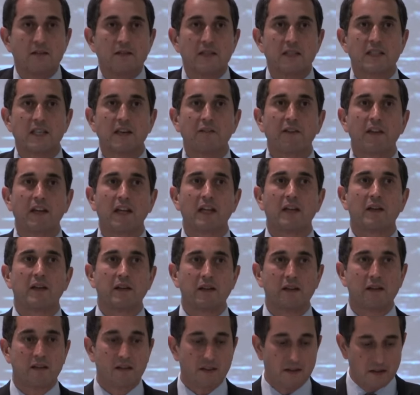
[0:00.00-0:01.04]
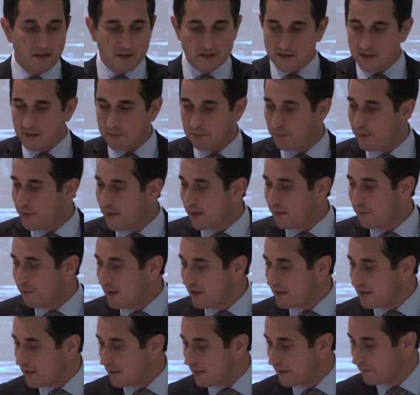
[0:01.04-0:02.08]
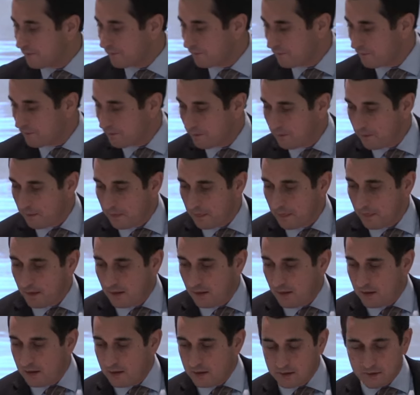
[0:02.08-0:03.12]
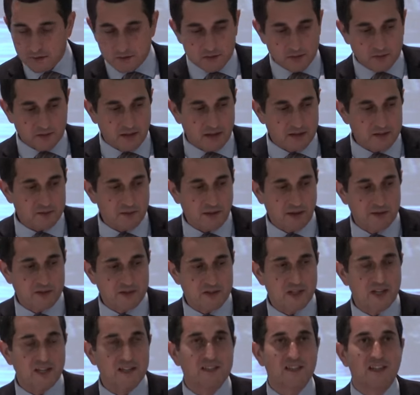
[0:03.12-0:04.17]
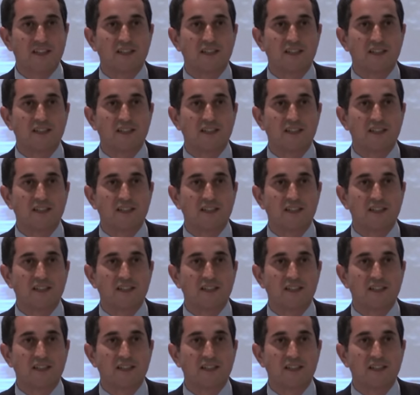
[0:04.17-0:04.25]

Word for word: This evening, it's a prayer meeting, so that's why I changed the